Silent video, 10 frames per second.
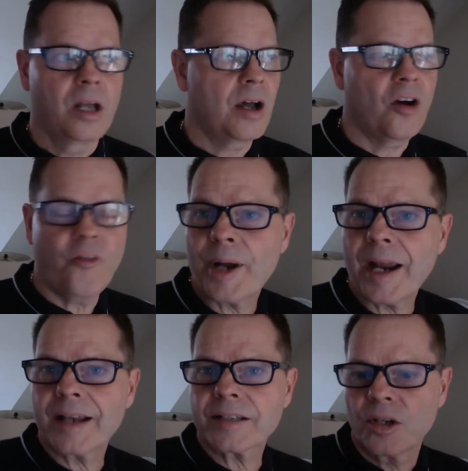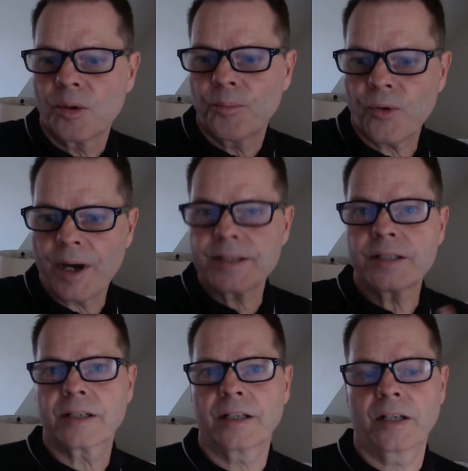of past,
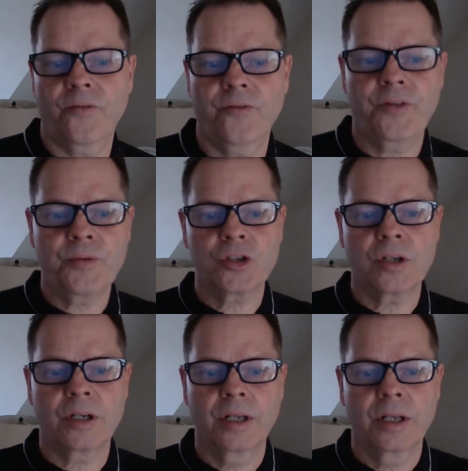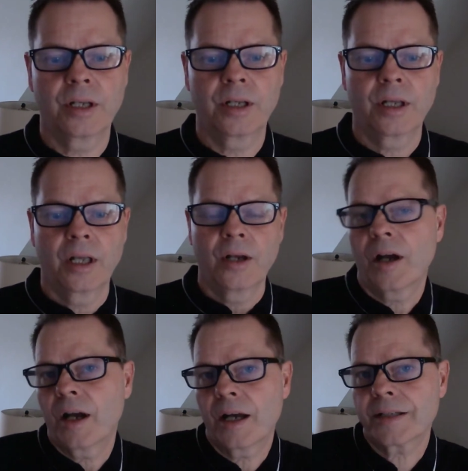present and future,
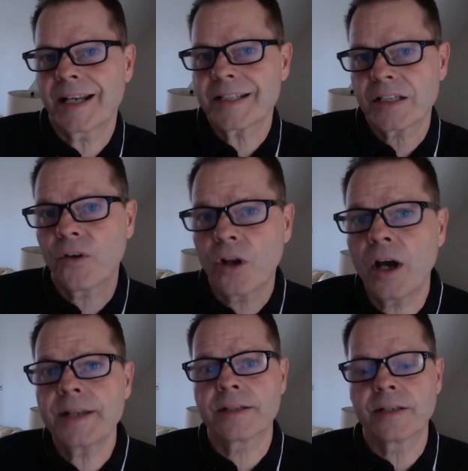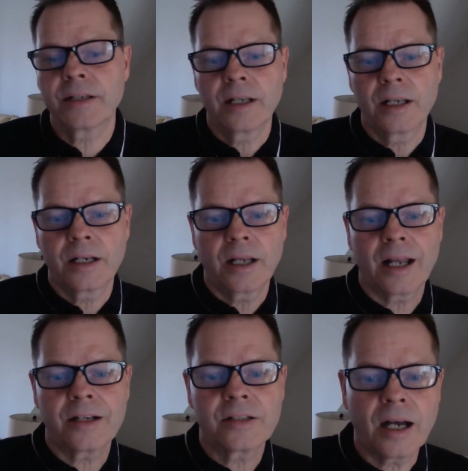a sense of light
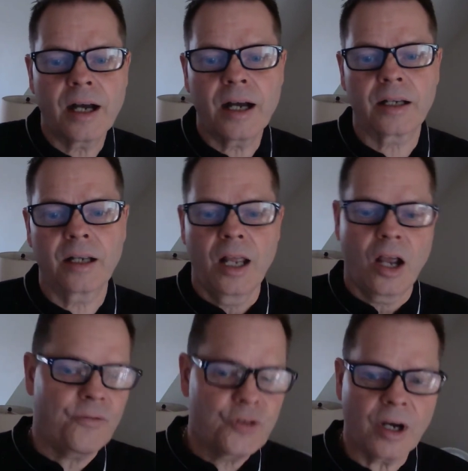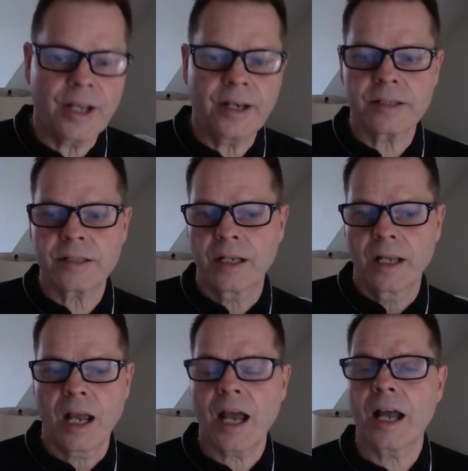and dark, of dryness
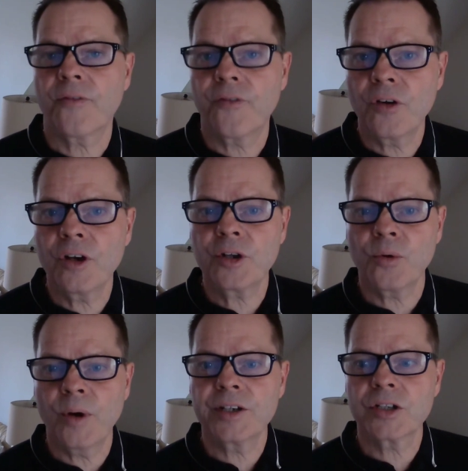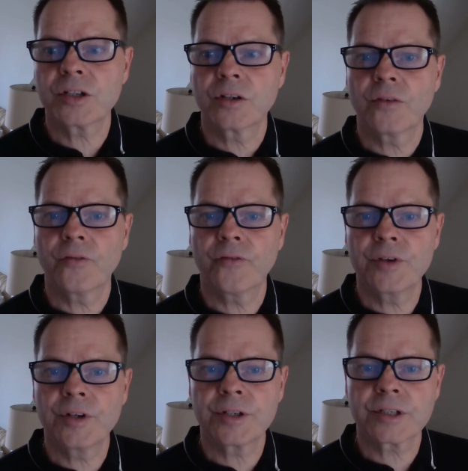and a fully quenched
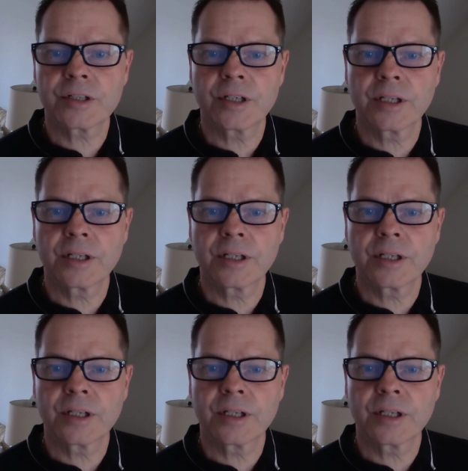thirst.